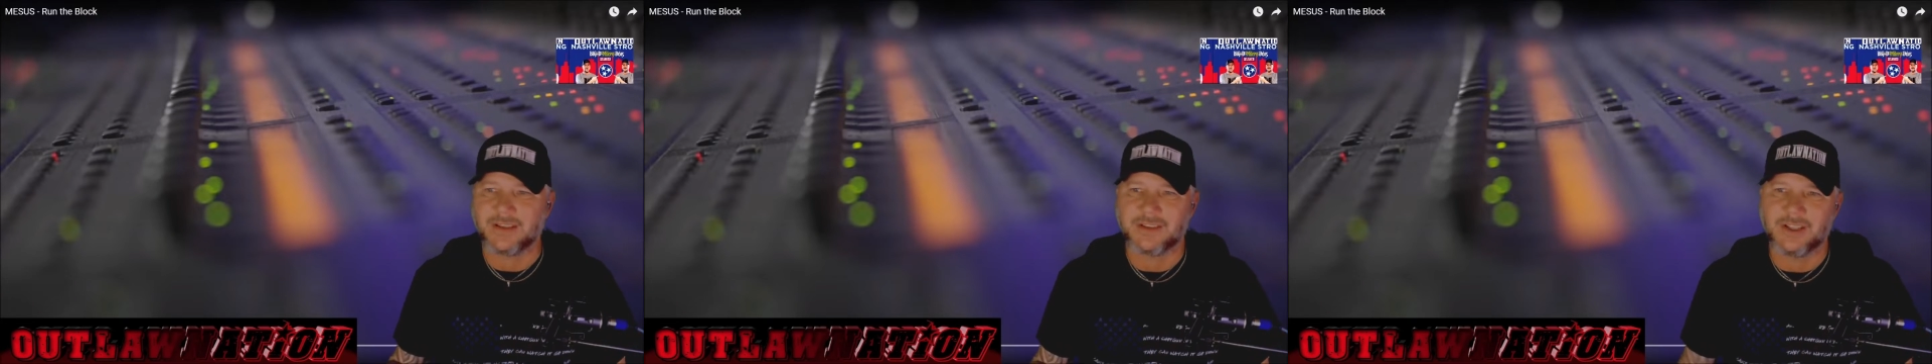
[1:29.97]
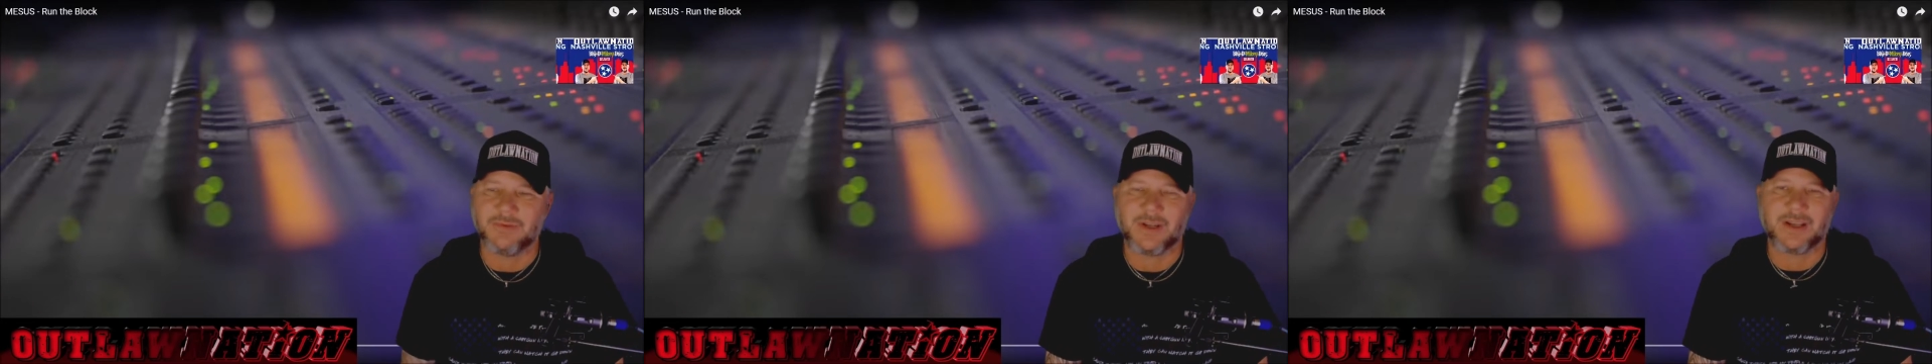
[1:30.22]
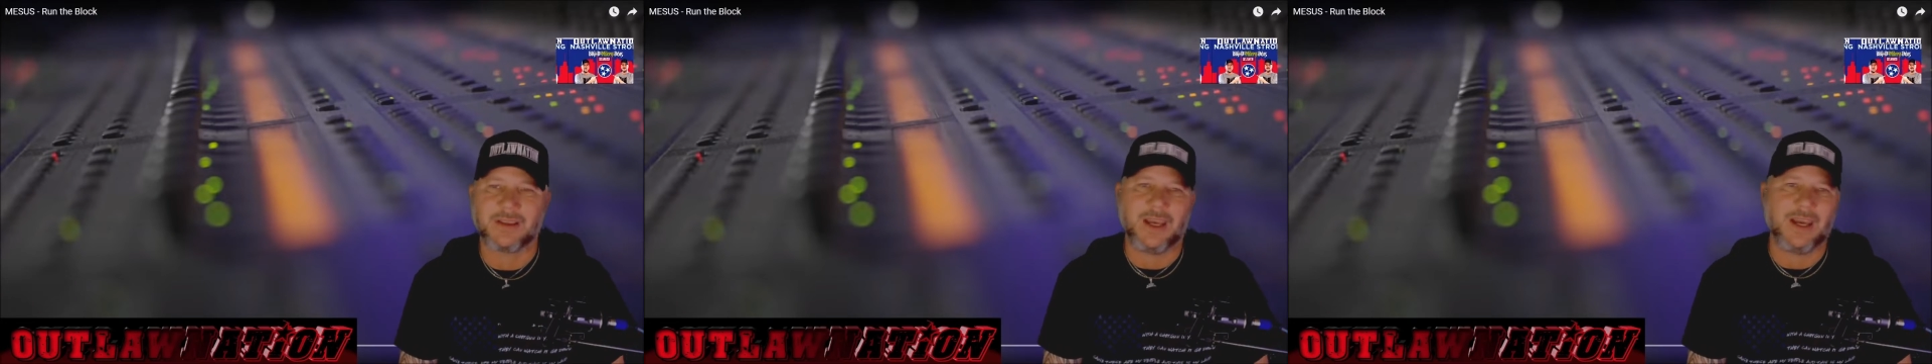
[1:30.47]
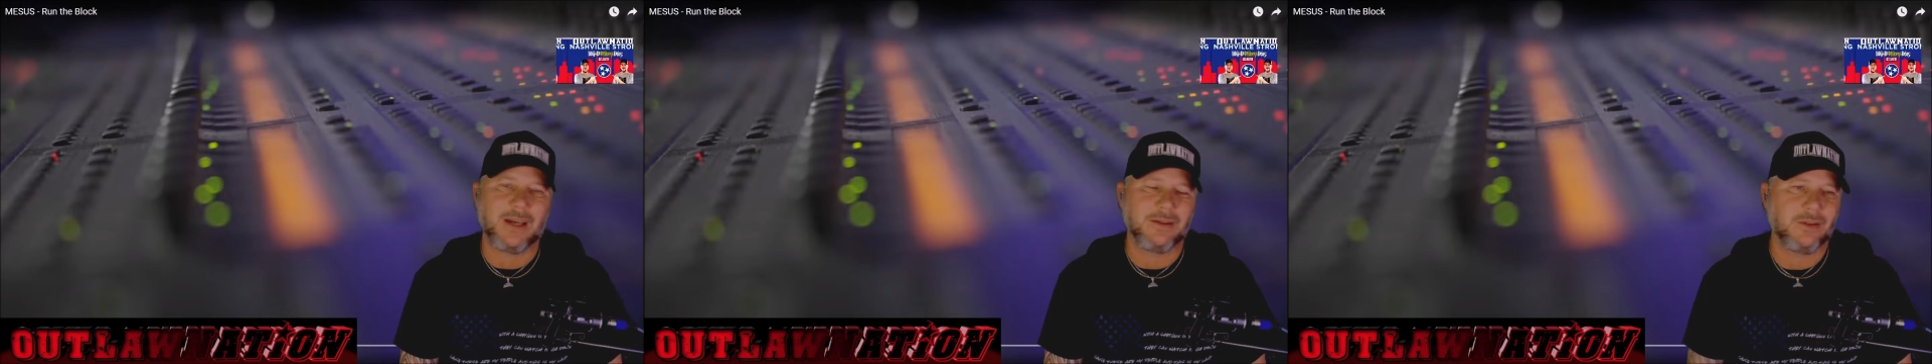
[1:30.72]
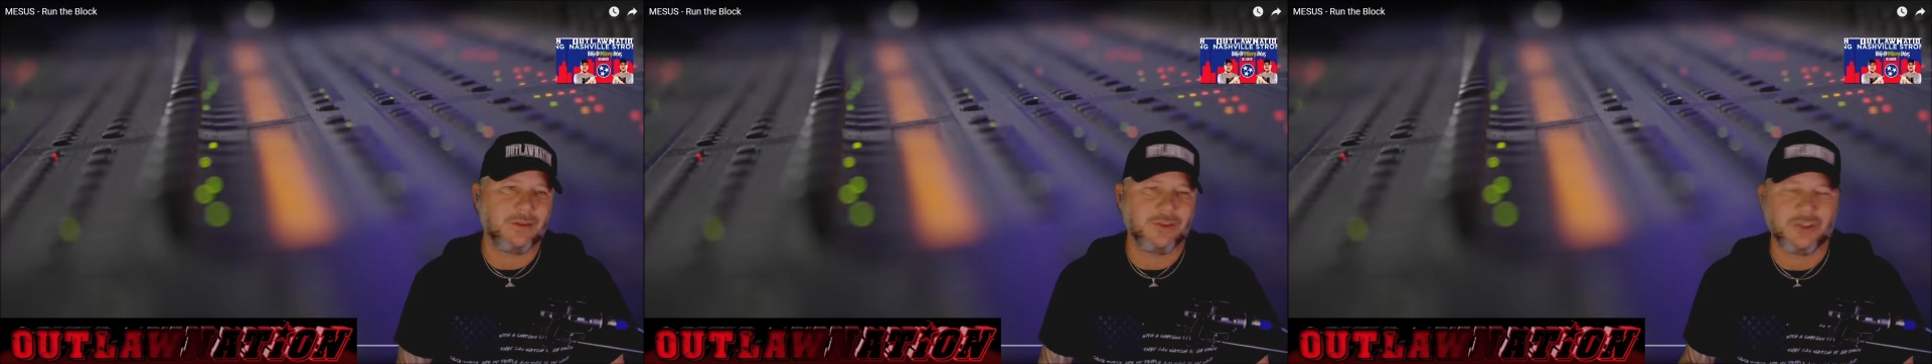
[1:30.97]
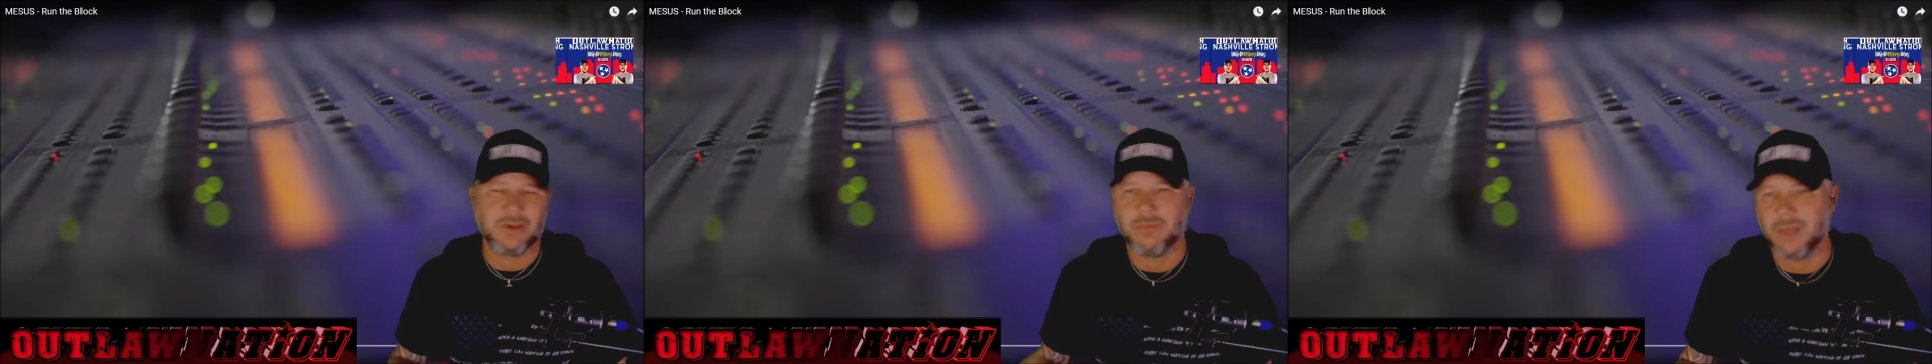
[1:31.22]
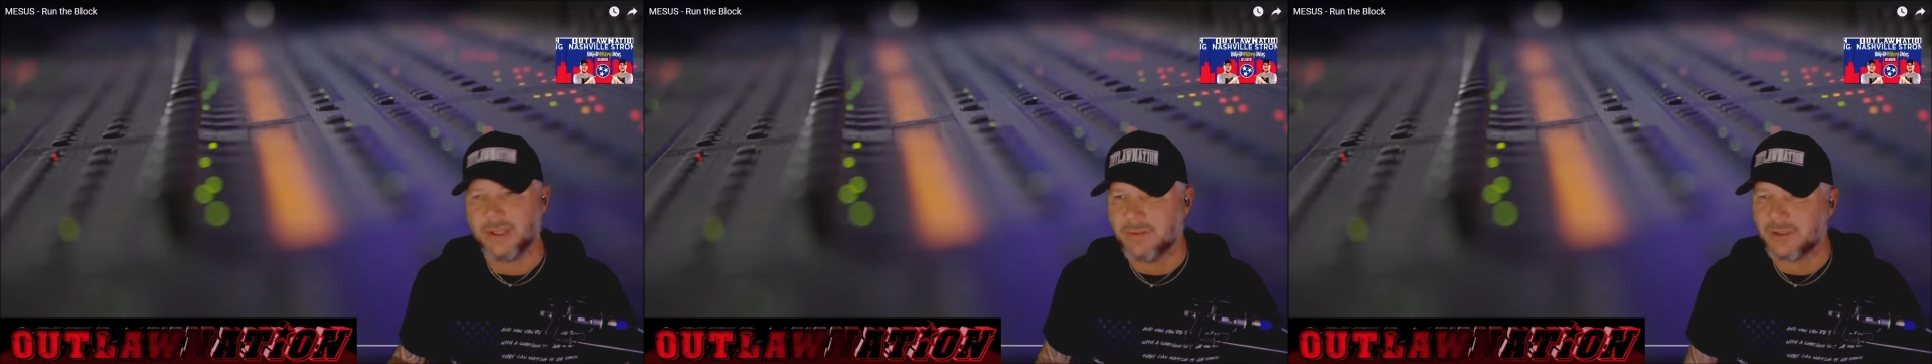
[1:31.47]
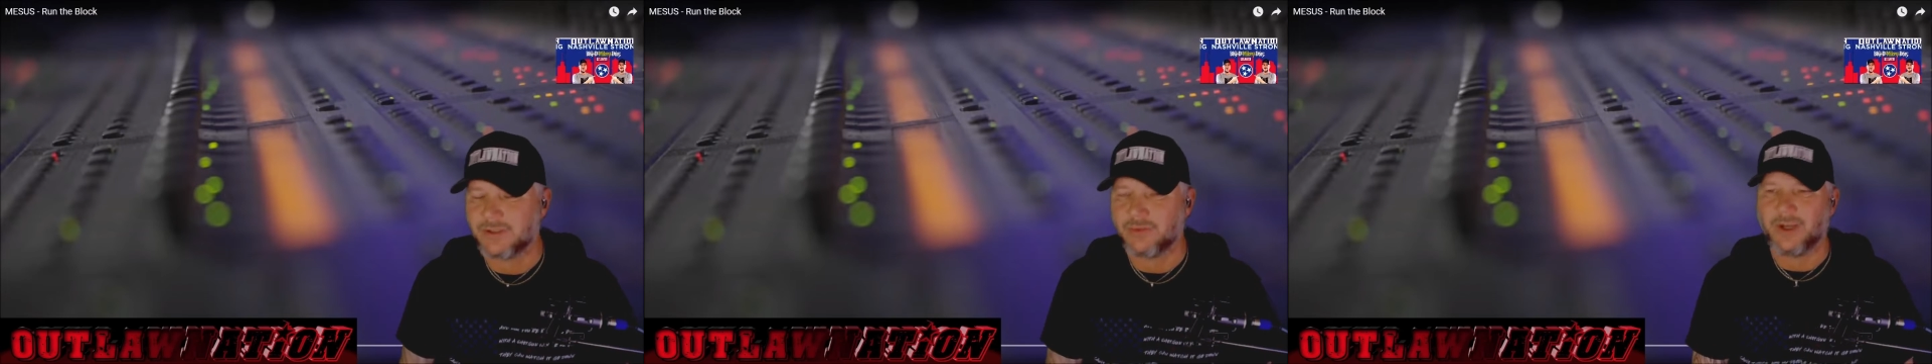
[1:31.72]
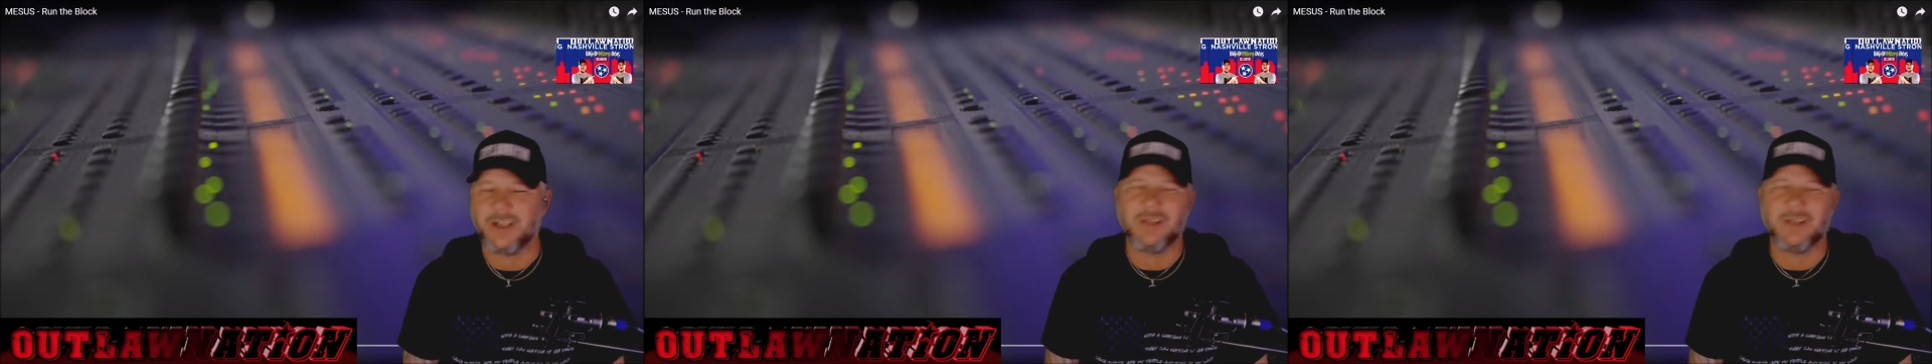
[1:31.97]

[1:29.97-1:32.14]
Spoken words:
stuff like that and you shouldn't believe this away.